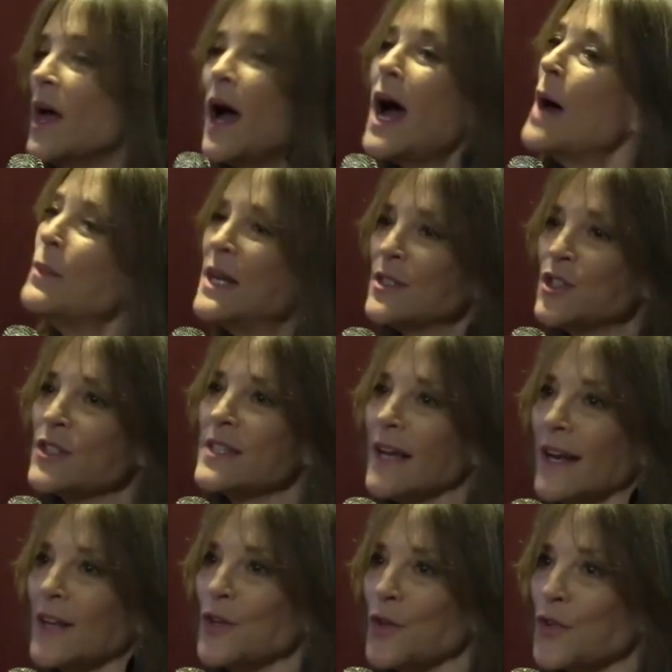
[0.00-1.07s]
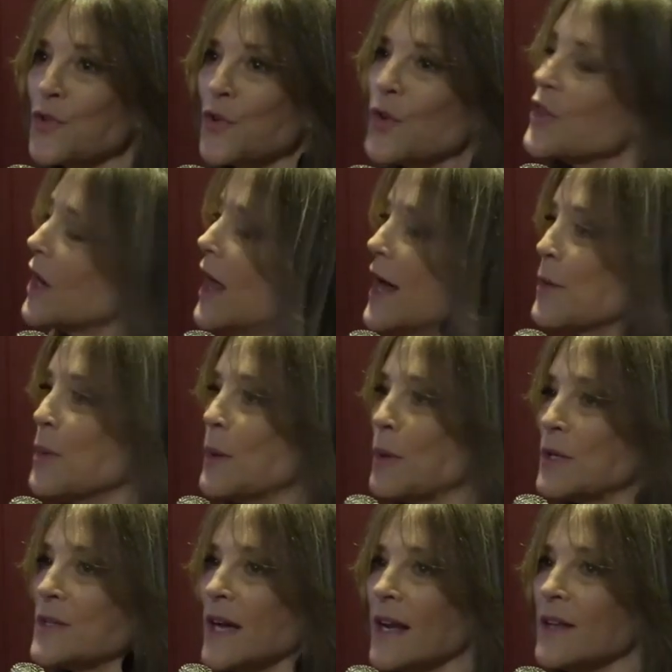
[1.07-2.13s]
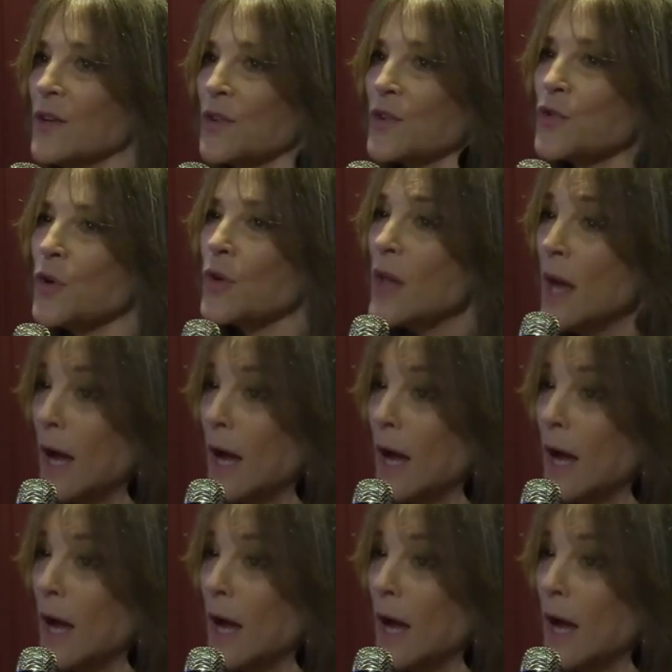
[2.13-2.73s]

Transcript: I'm not just telling you the truth. A lot of people are telling you the truth.